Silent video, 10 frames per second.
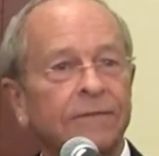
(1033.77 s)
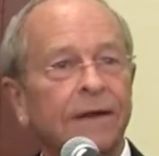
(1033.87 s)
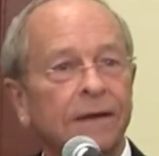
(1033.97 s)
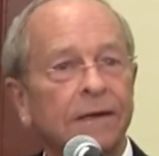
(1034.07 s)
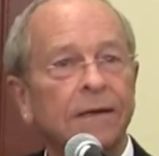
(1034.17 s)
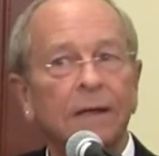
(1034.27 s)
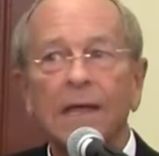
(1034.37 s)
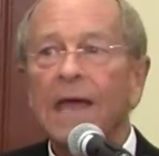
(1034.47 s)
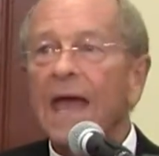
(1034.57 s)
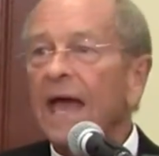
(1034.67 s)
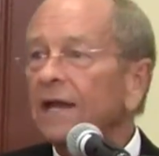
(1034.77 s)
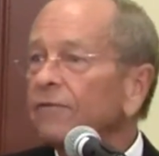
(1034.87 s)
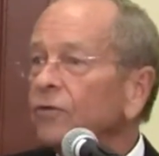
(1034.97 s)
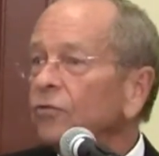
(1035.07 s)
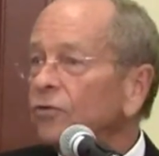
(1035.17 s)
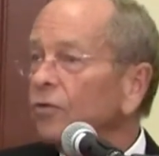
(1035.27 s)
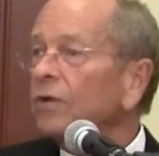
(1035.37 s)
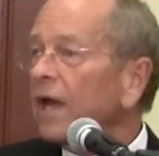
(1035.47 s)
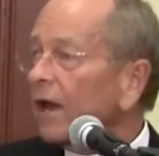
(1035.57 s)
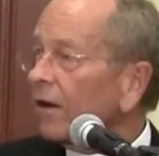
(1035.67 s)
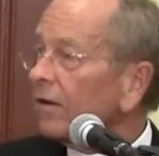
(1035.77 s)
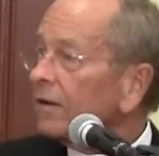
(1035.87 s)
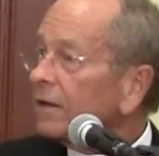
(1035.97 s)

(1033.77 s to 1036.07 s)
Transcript: right? And if you do care,